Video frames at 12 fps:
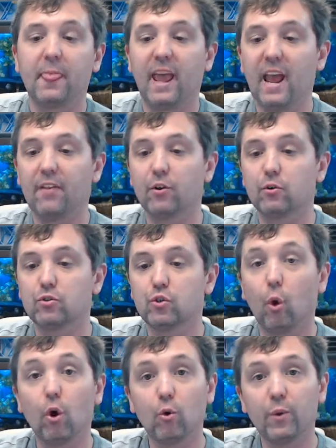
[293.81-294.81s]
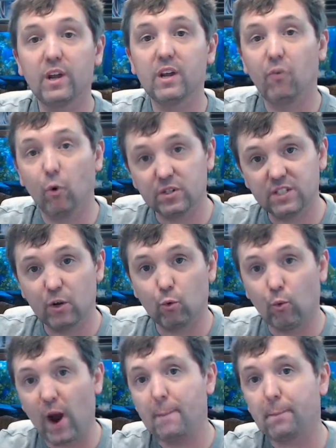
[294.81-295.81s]
and their door reinforcing
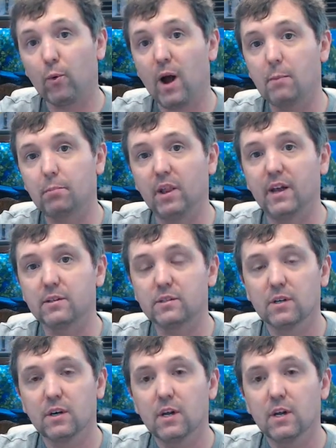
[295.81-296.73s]
wraparound plates.